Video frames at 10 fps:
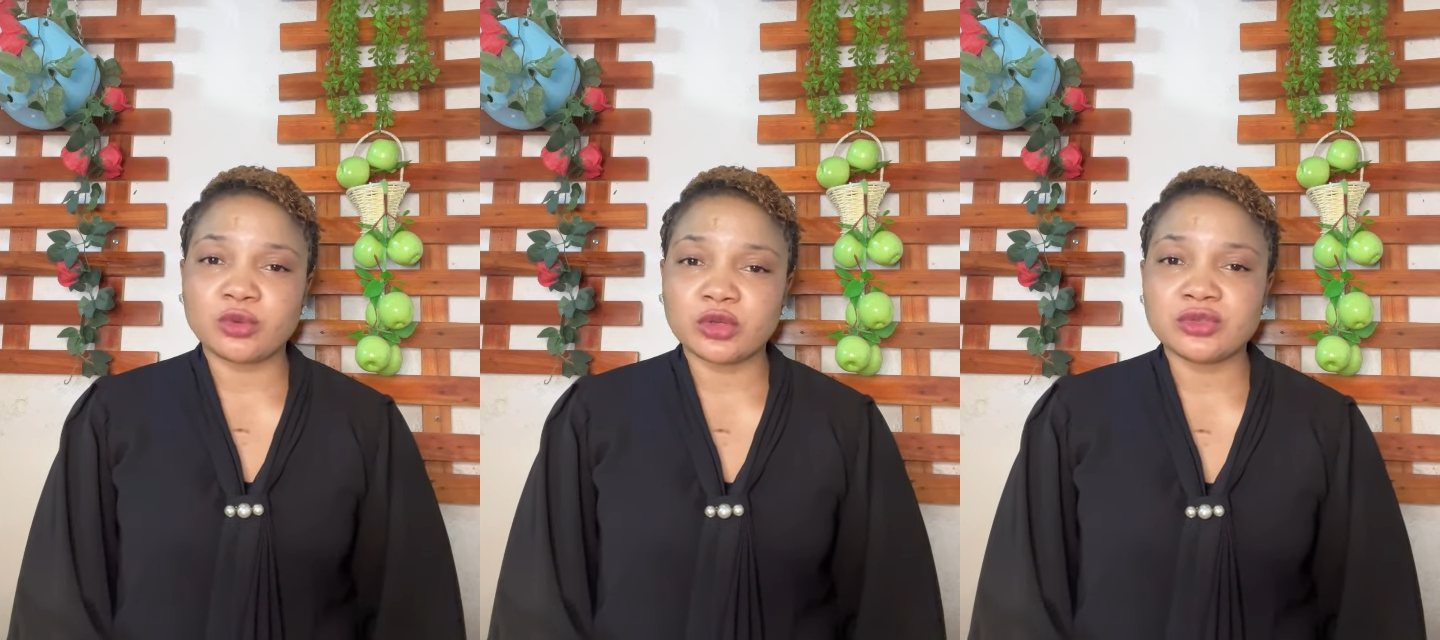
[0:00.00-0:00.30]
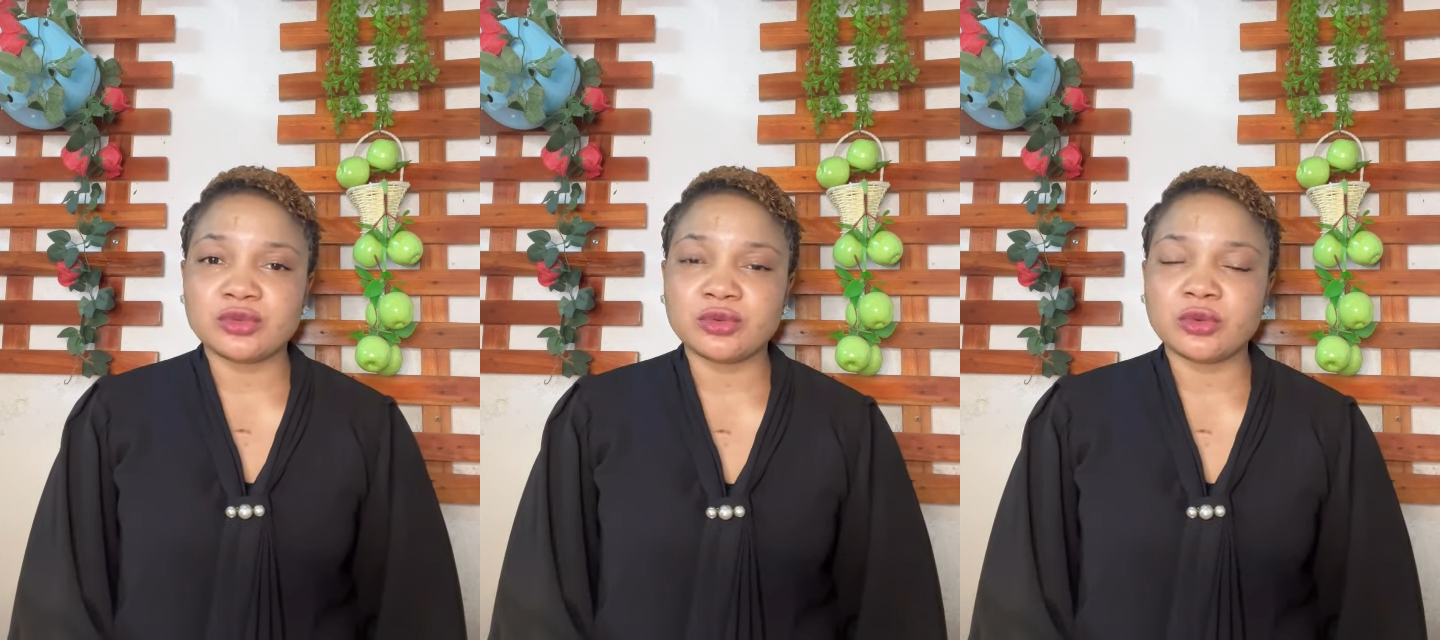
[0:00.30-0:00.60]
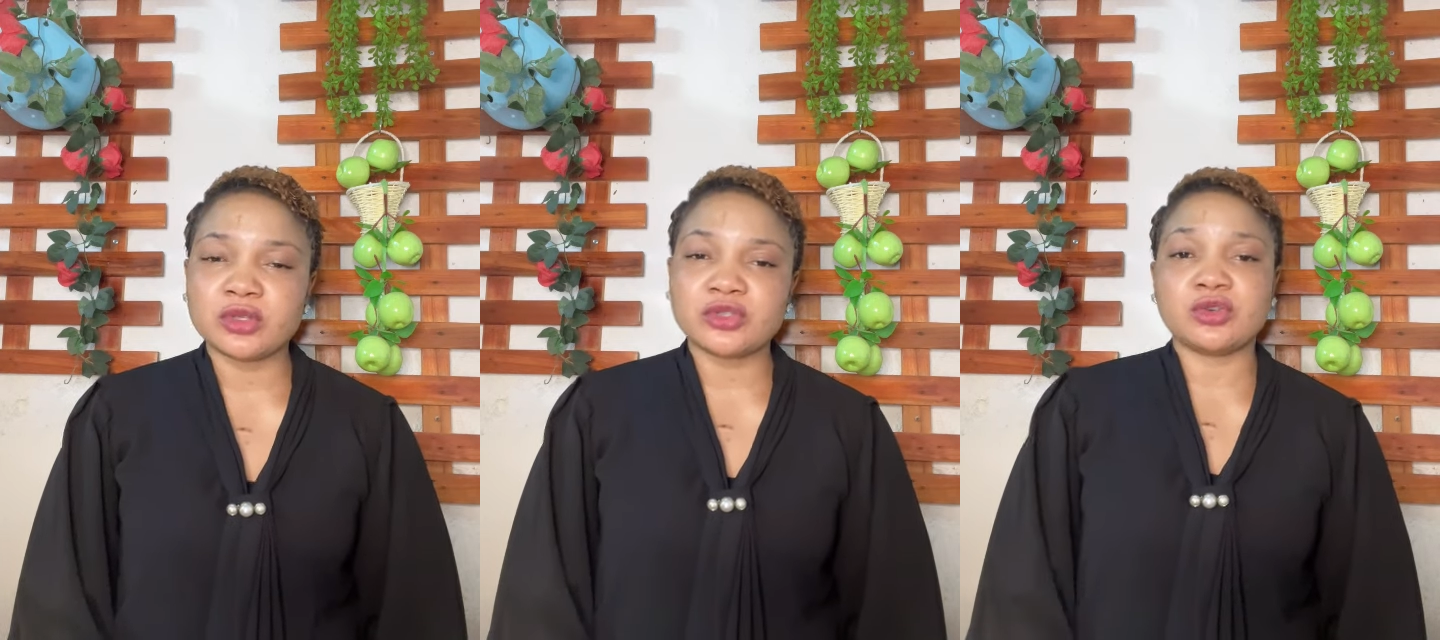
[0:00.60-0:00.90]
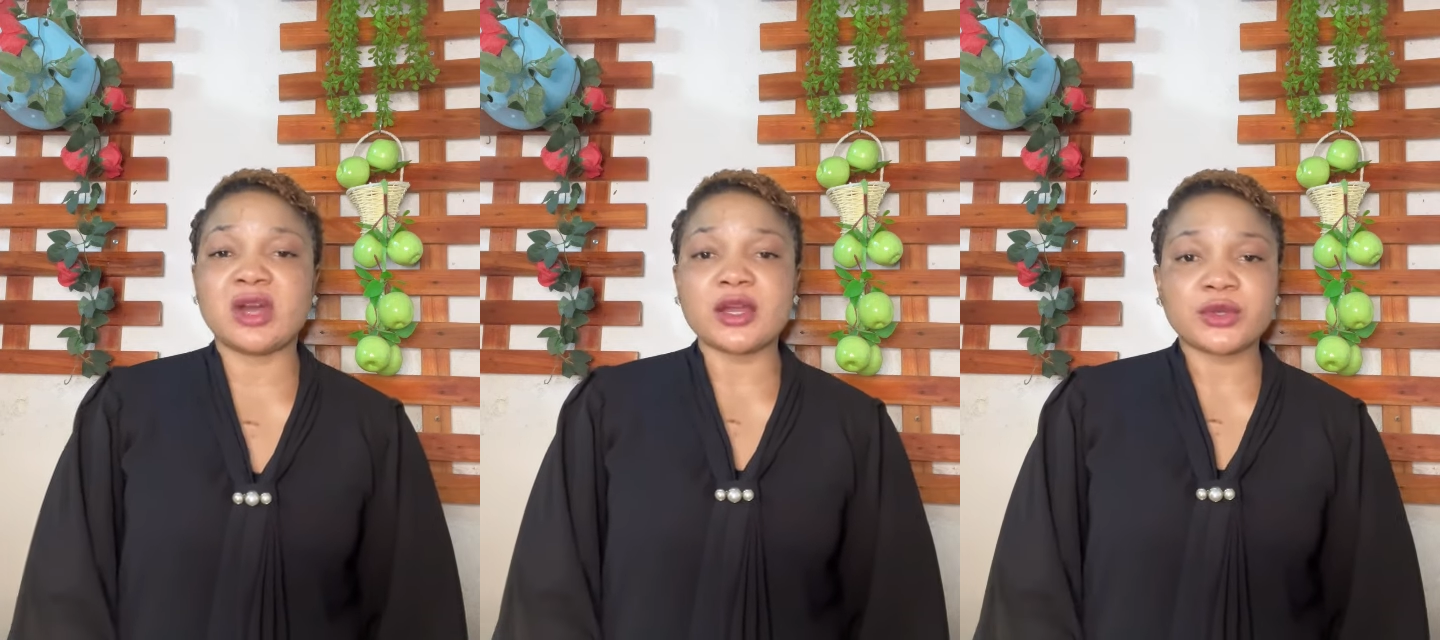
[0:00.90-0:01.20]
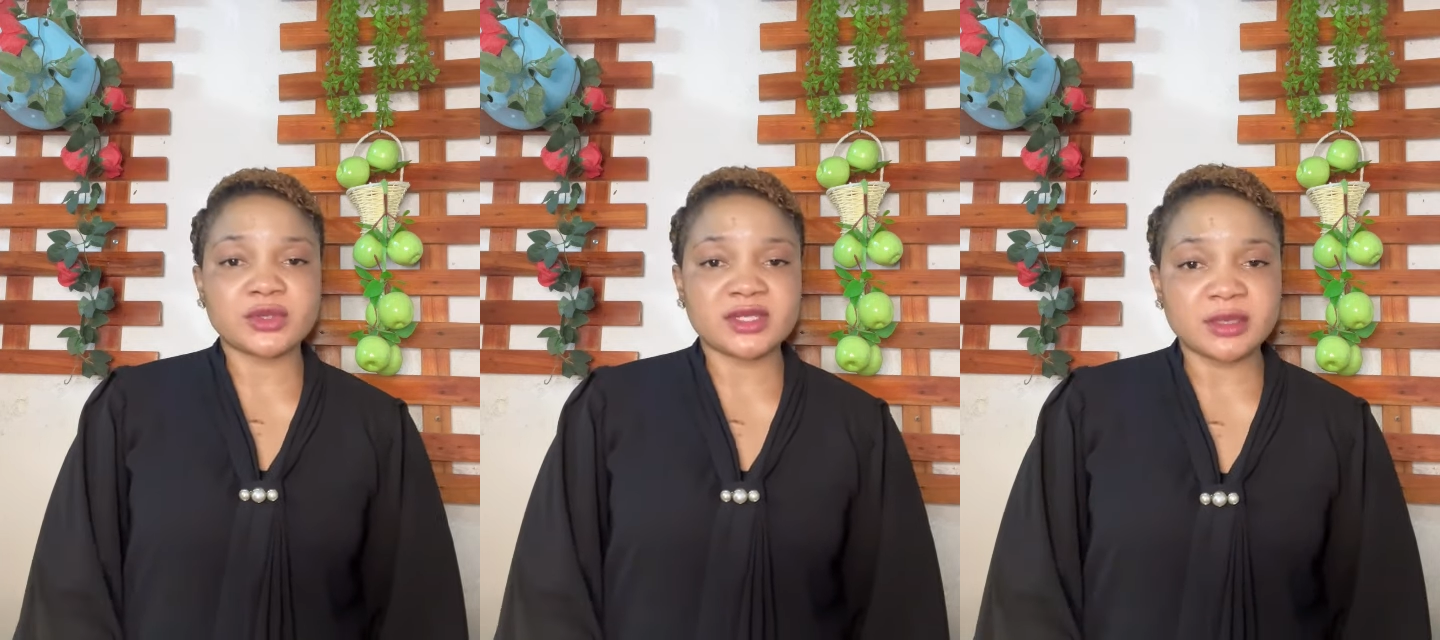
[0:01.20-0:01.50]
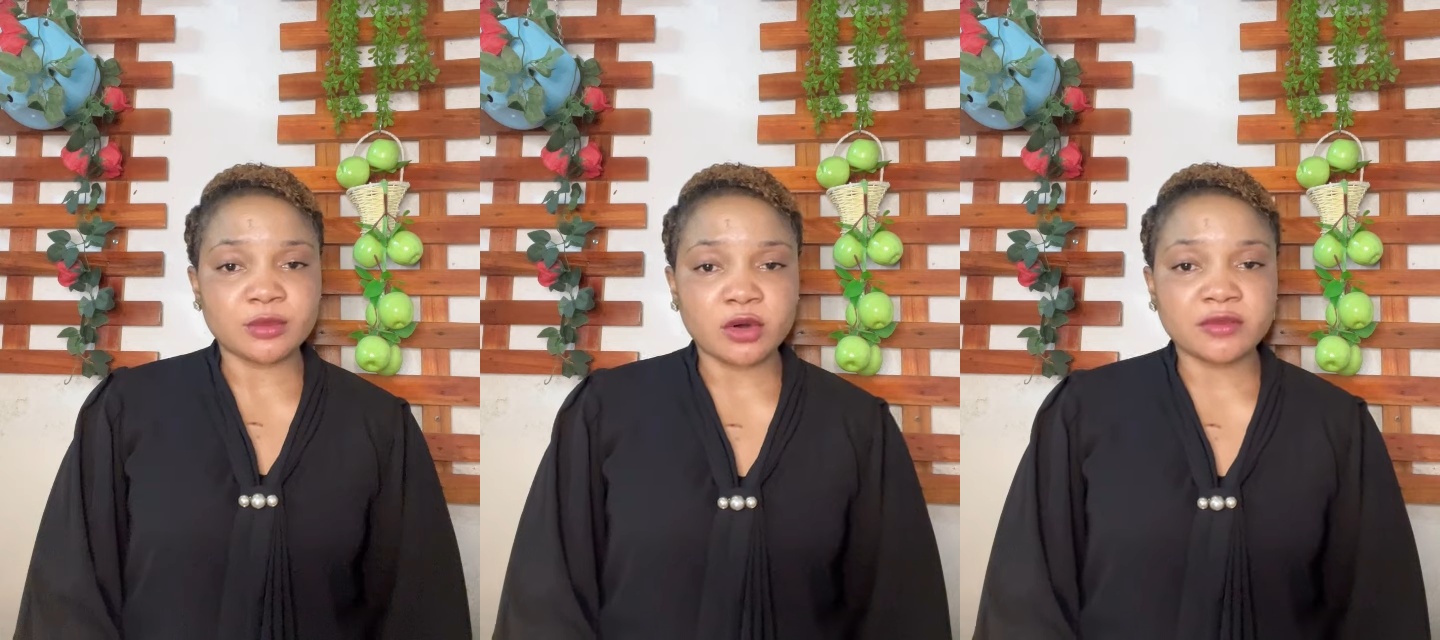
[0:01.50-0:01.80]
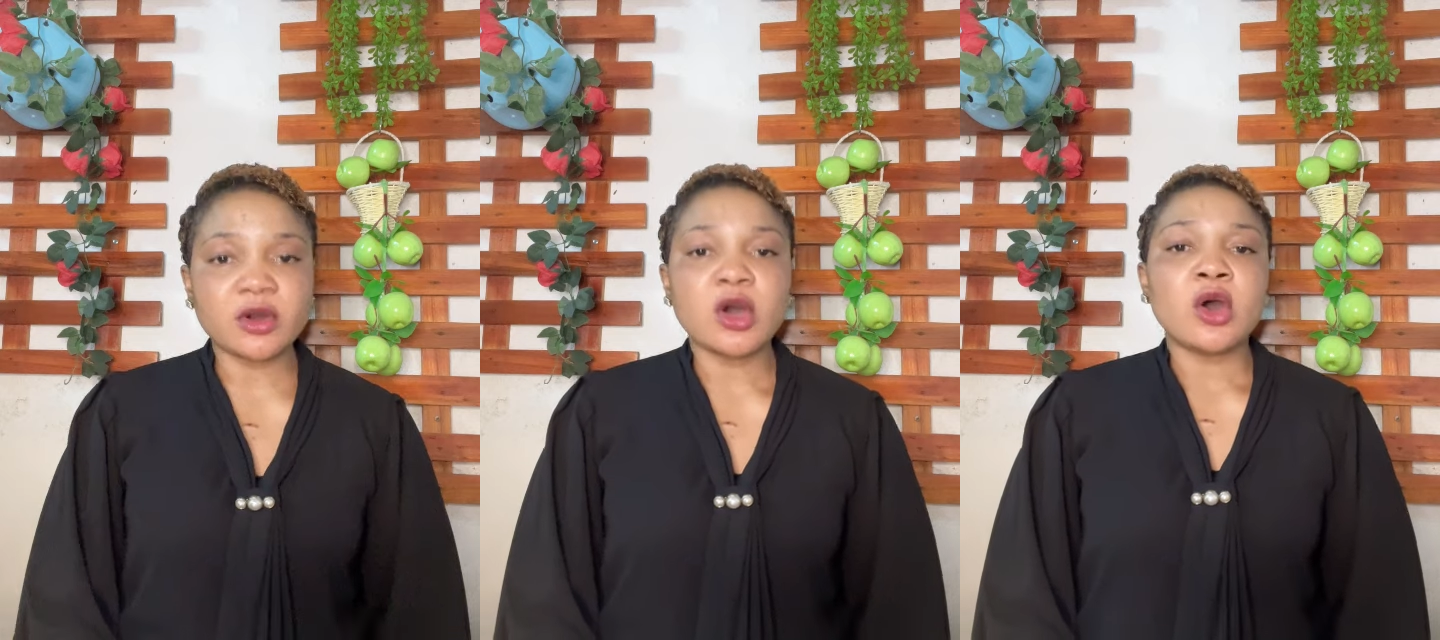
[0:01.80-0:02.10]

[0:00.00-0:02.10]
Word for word: what you what you're accusing them of